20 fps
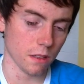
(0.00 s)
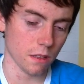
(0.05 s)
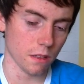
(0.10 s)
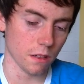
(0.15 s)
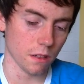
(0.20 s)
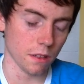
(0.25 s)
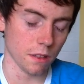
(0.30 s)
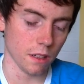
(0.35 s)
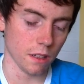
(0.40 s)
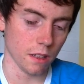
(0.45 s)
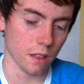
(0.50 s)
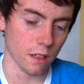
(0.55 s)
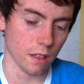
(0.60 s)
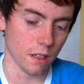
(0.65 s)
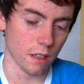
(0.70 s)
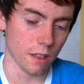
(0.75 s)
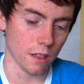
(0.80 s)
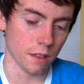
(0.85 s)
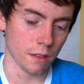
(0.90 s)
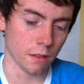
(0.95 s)
sorry, not
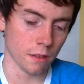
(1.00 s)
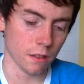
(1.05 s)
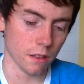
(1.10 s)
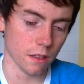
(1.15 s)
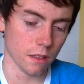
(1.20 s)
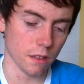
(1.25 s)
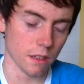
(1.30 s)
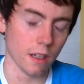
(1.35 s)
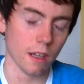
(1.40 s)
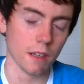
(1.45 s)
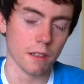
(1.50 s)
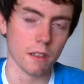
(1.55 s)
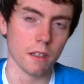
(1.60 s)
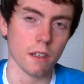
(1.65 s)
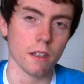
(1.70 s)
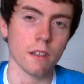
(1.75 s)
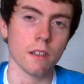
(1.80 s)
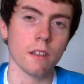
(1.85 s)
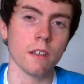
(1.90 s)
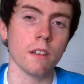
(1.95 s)
Lila,
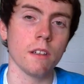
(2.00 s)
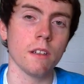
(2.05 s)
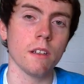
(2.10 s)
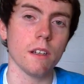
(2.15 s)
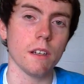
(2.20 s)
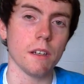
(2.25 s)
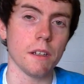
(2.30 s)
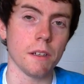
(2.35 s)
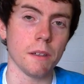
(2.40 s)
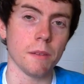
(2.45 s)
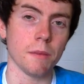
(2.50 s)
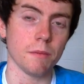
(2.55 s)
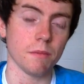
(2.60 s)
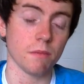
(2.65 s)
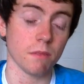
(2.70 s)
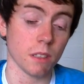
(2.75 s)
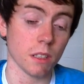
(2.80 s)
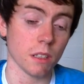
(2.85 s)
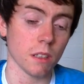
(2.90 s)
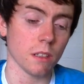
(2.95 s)
Celestia.
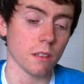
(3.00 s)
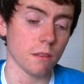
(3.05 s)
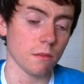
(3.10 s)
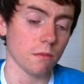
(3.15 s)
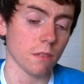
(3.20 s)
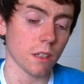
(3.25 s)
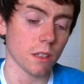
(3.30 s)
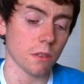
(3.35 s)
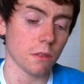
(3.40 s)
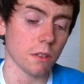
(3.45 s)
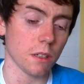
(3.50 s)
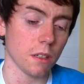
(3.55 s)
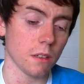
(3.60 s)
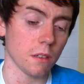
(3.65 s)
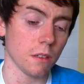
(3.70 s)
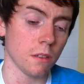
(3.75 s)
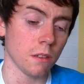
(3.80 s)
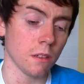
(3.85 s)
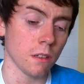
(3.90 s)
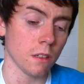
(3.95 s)
So that's really
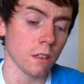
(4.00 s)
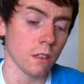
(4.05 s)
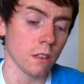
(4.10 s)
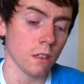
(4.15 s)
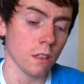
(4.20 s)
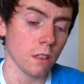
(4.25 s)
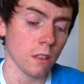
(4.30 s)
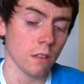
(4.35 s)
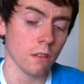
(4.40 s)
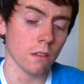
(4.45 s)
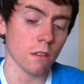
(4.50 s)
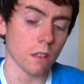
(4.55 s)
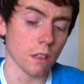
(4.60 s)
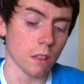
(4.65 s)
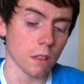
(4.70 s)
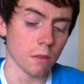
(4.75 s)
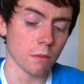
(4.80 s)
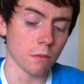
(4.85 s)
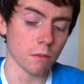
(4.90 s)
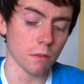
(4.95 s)
good.
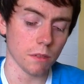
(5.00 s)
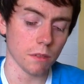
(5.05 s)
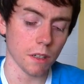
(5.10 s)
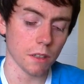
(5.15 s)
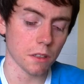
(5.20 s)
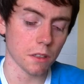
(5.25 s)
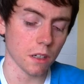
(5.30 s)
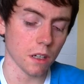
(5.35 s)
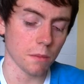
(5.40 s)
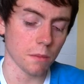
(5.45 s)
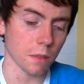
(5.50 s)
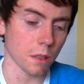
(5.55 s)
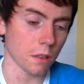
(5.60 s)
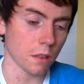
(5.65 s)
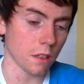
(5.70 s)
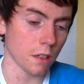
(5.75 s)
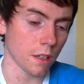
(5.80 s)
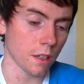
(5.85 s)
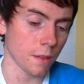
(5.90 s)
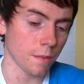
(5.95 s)
Nice
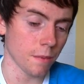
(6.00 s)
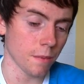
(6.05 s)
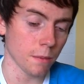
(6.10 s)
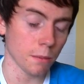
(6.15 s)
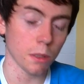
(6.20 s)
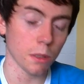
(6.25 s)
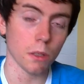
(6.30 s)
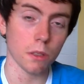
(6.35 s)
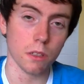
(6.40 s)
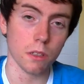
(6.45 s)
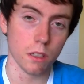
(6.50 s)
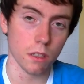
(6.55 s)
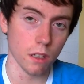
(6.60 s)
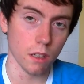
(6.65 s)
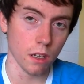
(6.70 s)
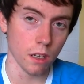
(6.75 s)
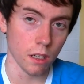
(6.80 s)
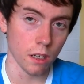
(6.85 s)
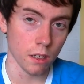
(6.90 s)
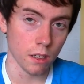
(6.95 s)
combo there. Plus
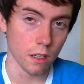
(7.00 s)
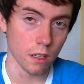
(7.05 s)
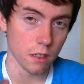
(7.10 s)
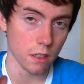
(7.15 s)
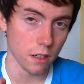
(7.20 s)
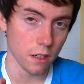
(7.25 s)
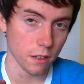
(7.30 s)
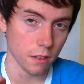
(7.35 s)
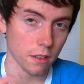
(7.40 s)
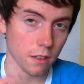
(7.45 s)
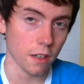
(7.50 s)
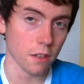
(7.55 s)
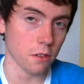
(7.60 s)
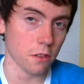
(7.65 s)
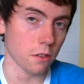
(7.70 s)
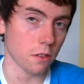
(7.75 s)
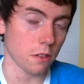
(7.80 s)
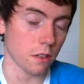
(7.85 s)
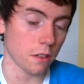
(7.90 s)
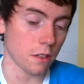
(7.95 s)
Destiny Hero
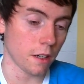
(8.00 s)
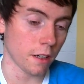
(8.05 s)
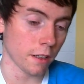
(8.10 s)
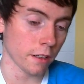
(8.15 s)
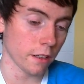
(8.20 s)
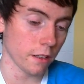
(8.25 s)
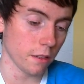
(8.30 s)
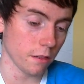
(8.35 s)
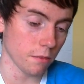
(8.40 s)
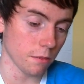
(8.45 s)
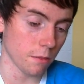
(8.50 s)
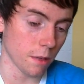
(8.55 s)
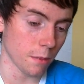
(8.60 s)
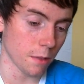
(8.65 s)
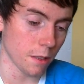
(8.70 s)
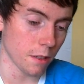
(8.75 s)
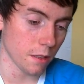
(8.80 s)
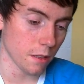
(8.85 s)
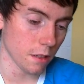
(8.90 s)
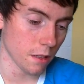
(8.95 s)
Dasher is a dark,
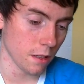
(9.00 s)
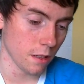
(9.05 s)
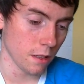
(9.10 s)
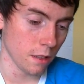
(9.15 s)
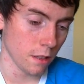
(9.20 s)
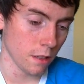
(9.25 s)
remember this.